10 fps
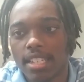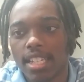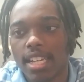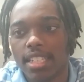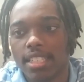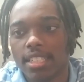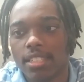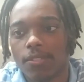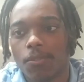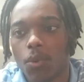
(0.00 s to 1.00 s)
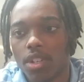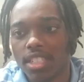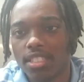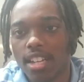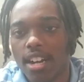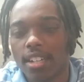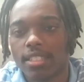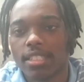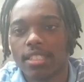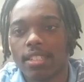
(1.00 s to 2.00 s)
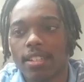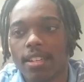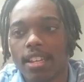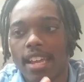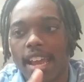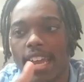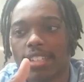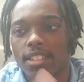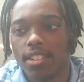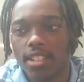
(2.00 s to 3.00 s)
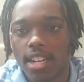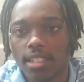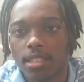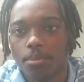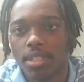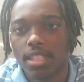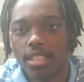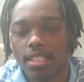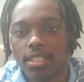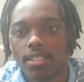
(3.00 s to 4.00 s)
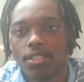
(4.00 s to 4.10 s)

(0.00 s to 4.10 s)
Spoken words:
that is 40 stocks at $30 a piece.